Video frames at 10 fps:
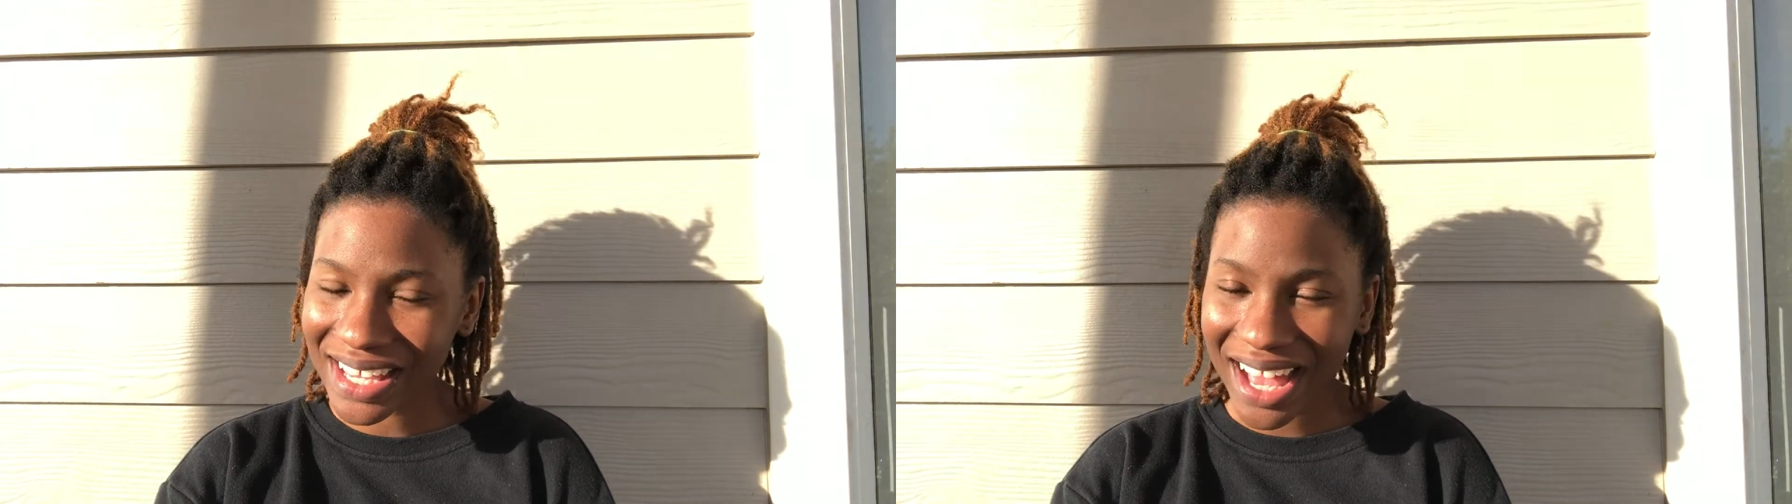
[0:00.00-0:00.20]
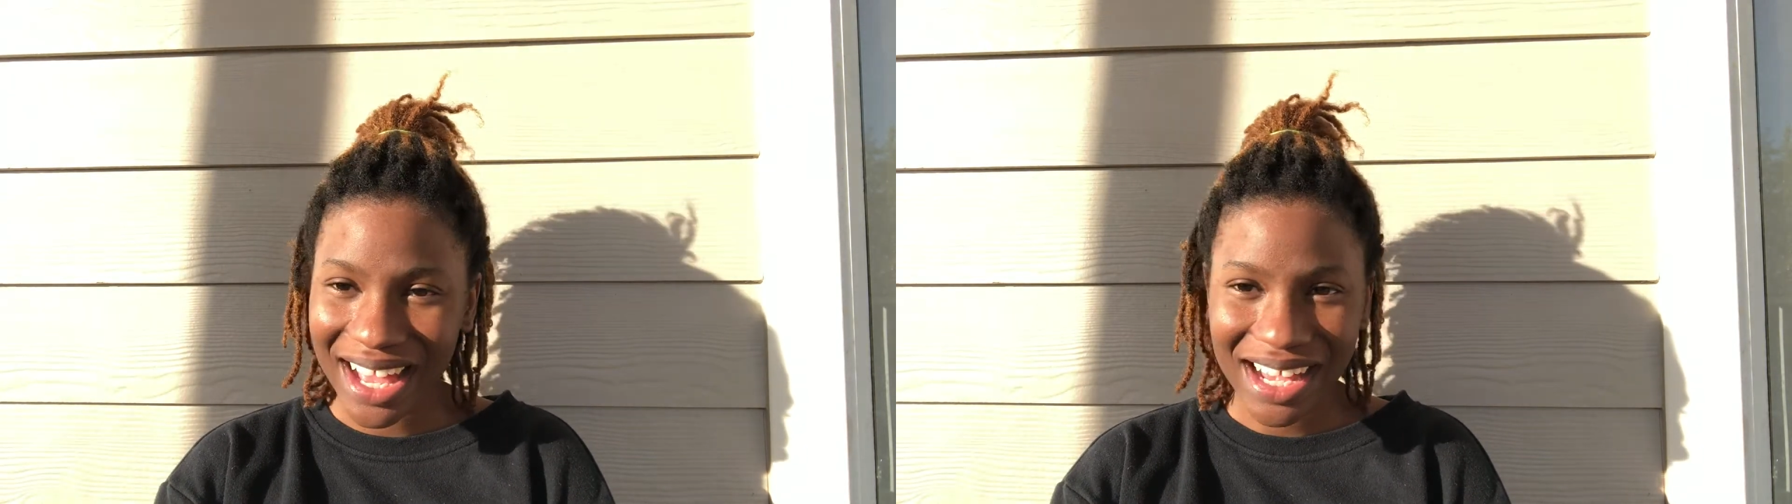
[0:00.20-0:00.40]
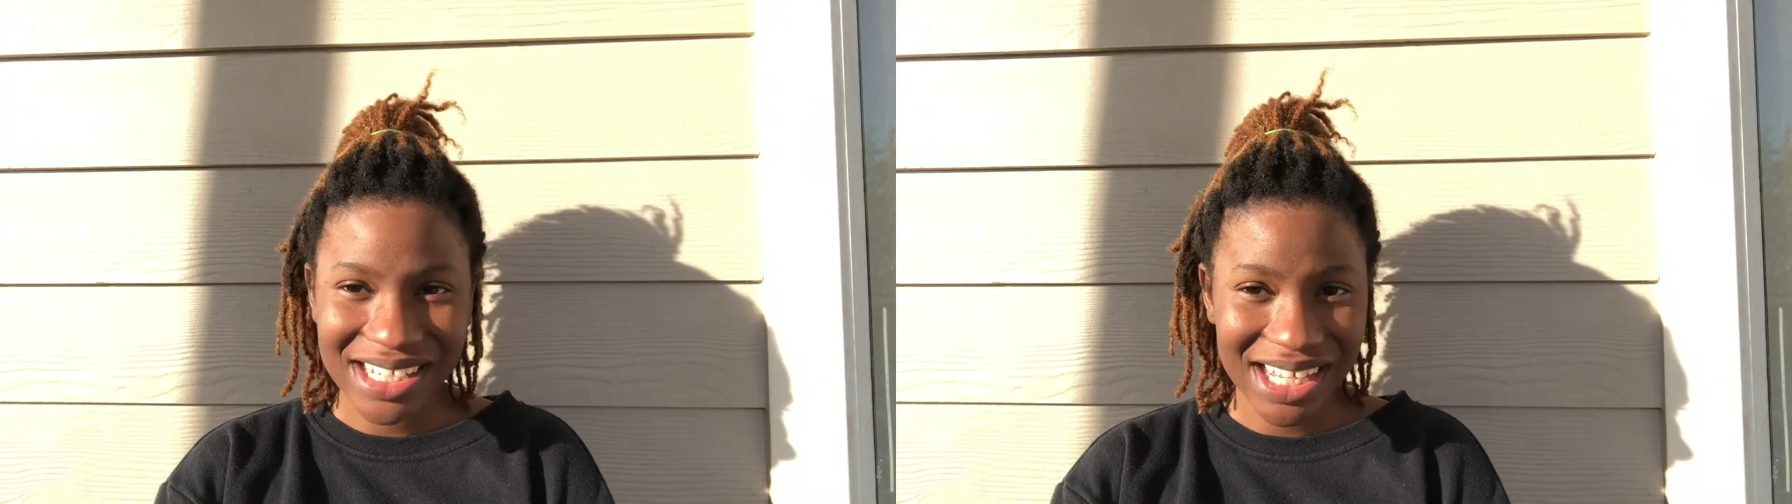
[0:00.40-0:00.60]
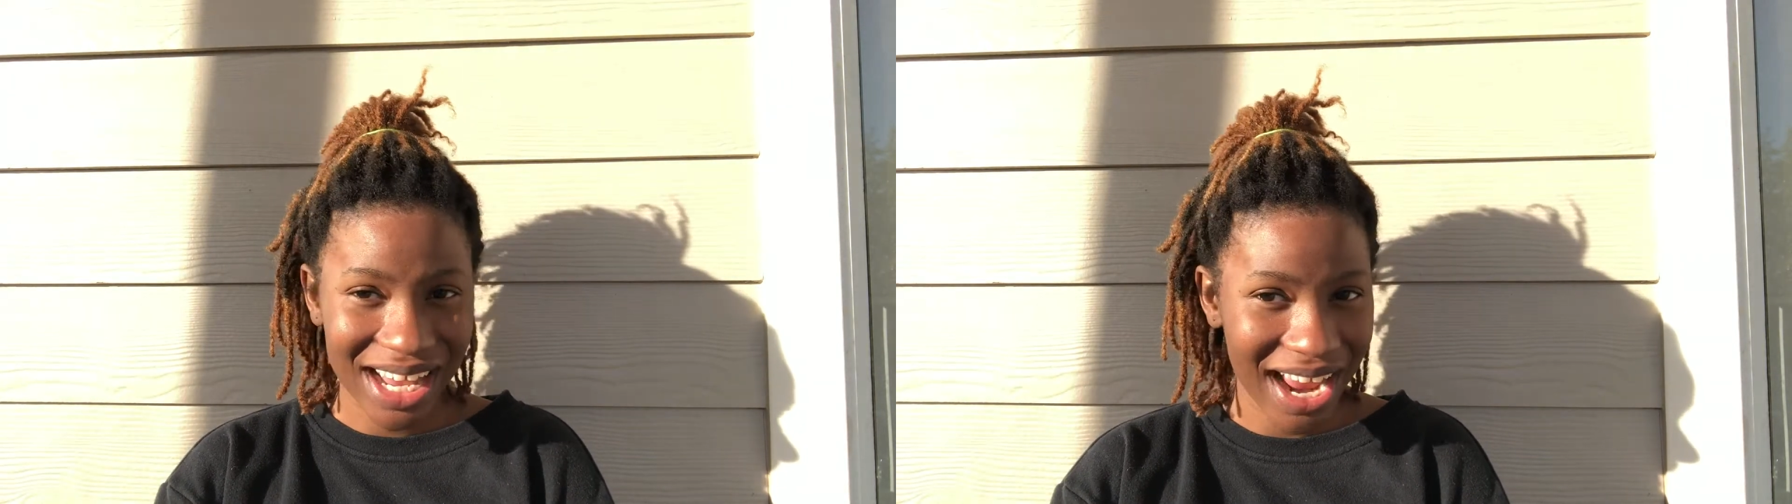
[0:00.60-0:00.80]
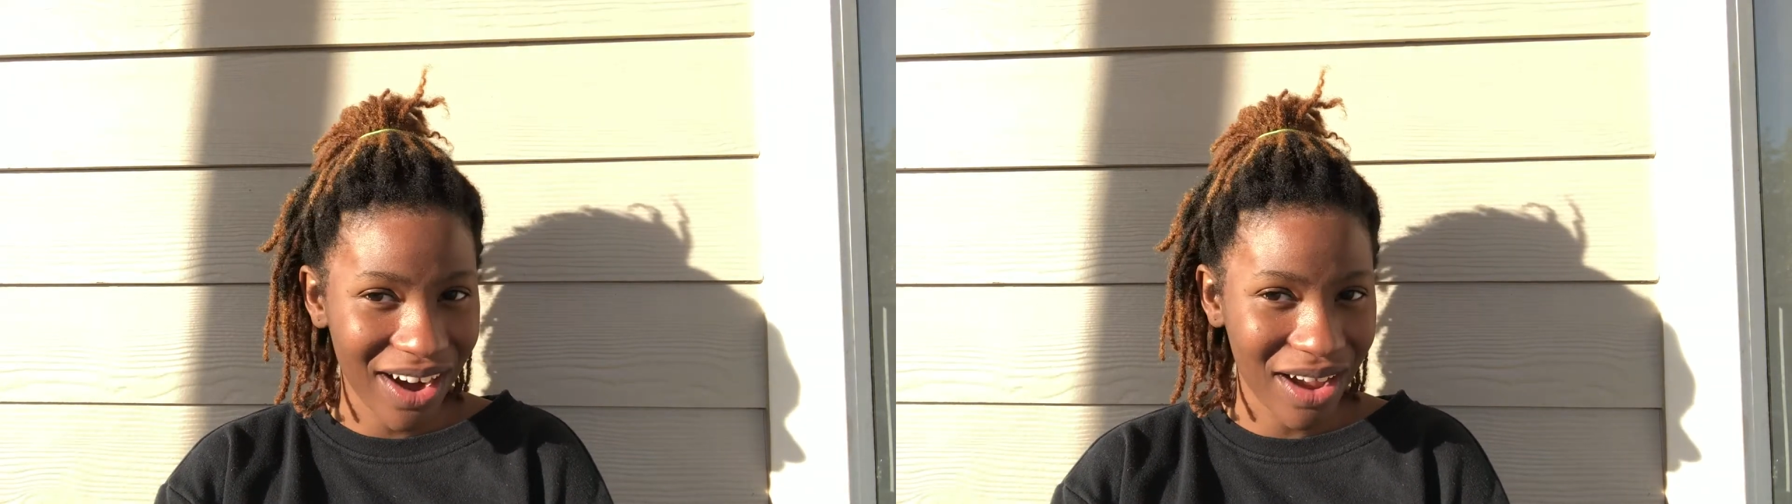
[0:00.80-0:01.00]
I did a
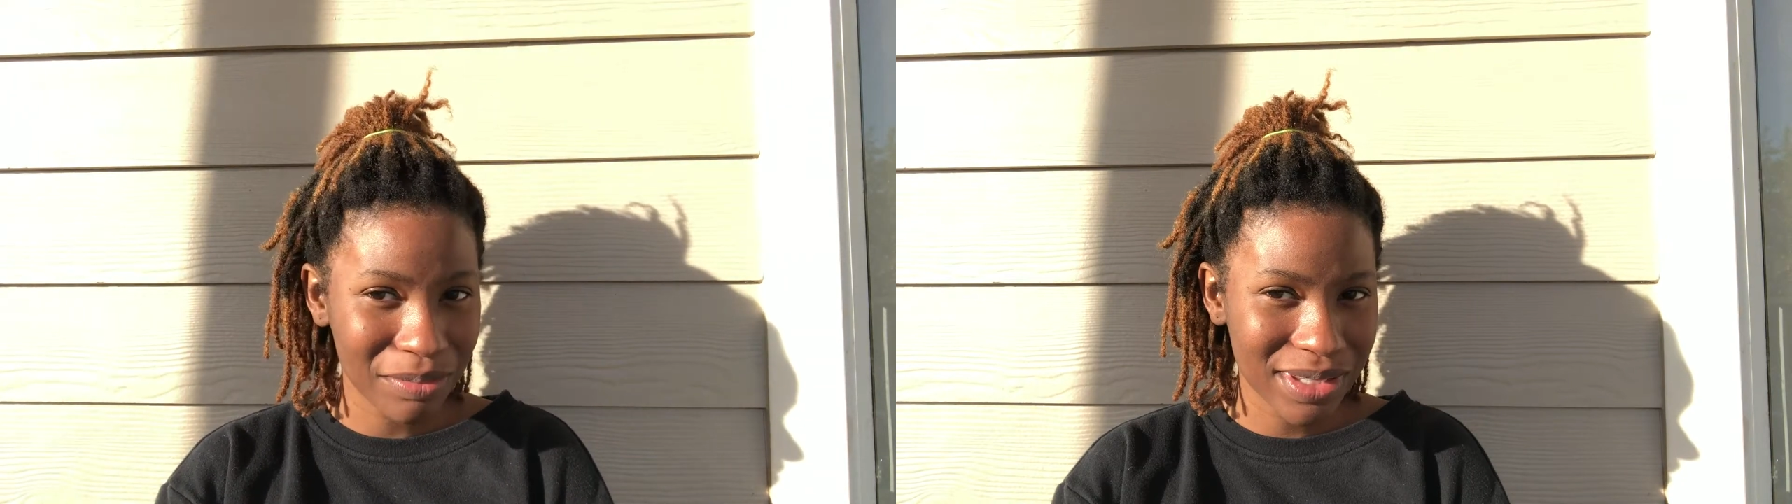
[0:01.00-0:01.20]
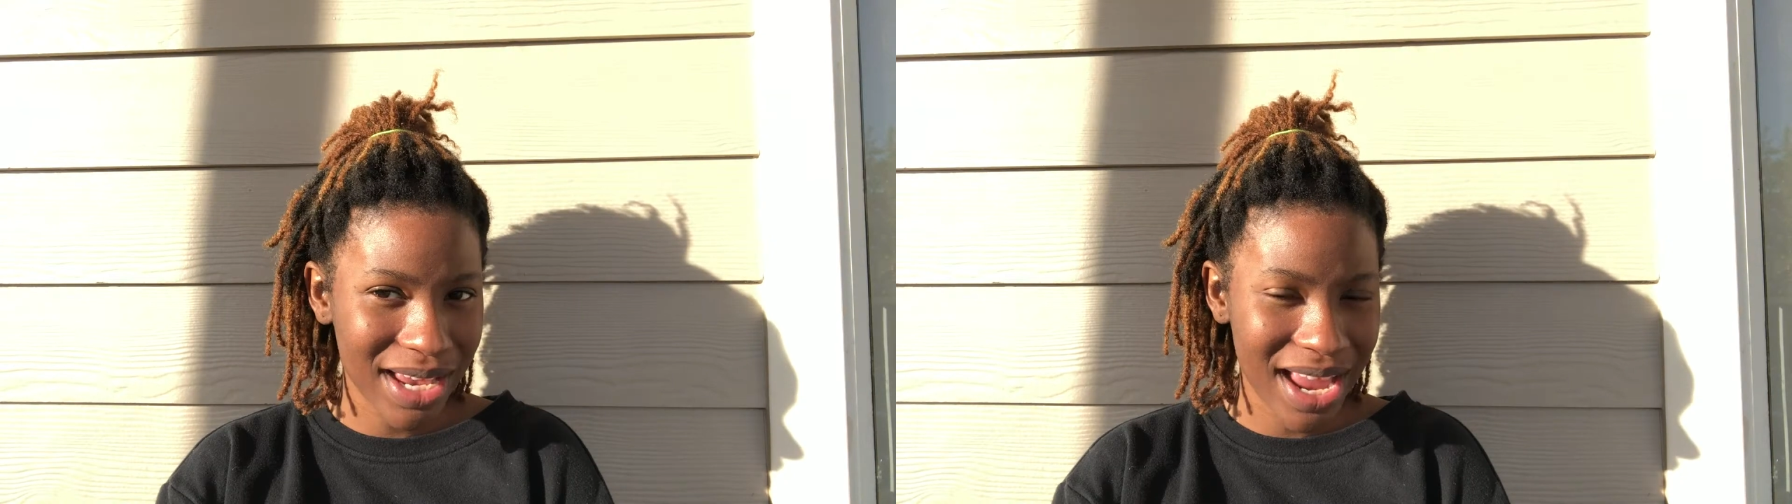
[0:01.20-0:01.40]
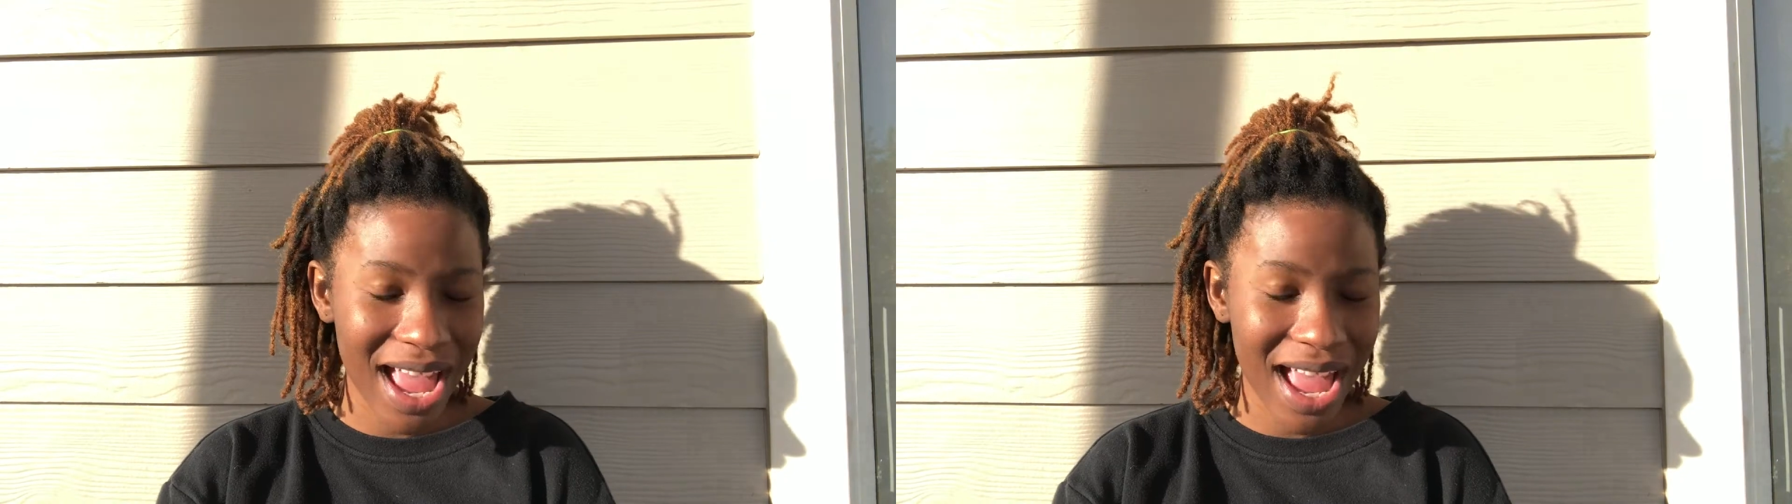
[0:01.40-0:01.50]
hair update,